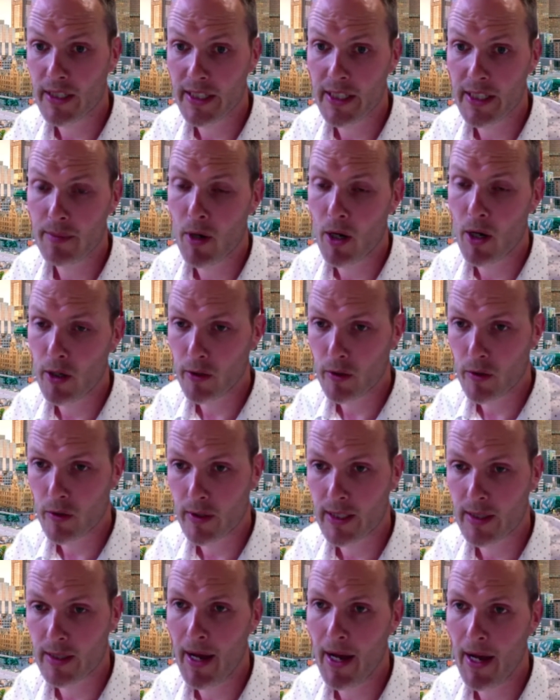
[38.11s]
spoke to us
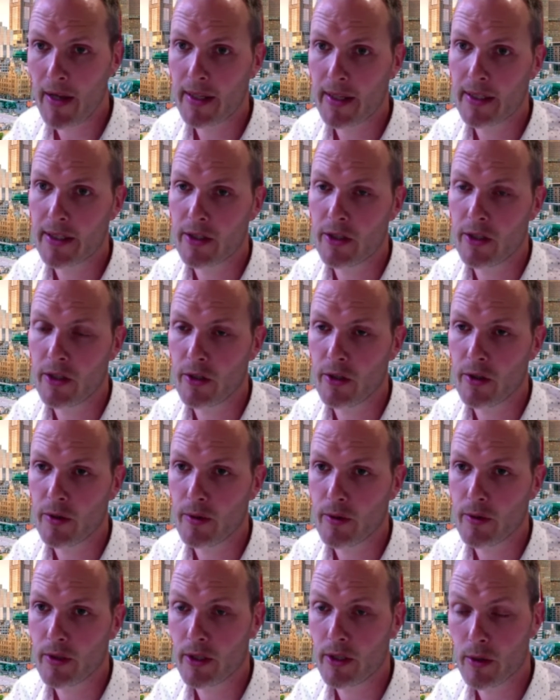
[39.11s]
about this new
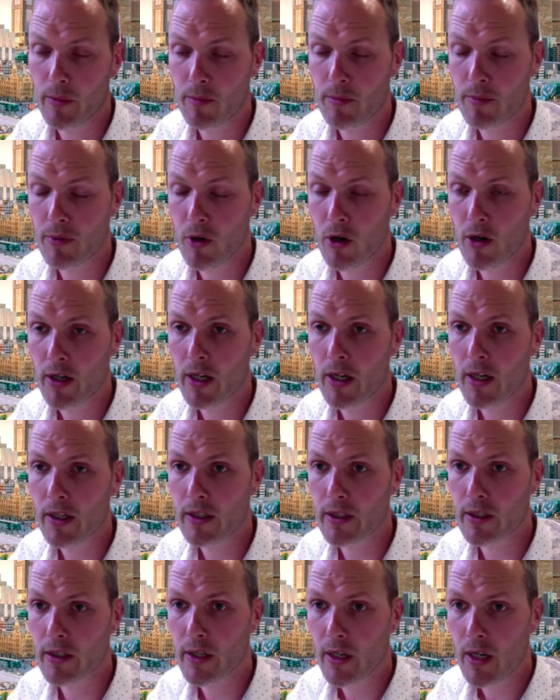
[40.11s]
product,